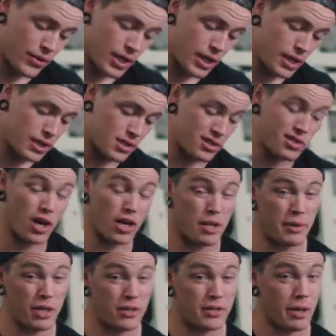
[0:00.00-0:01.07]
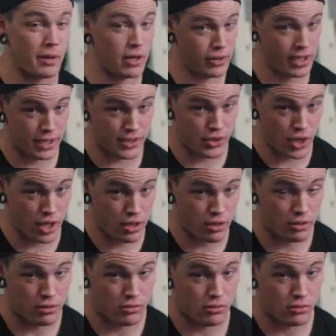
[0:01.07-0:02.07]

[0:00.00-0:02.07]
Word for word: other thing is the documentary's coming out next year.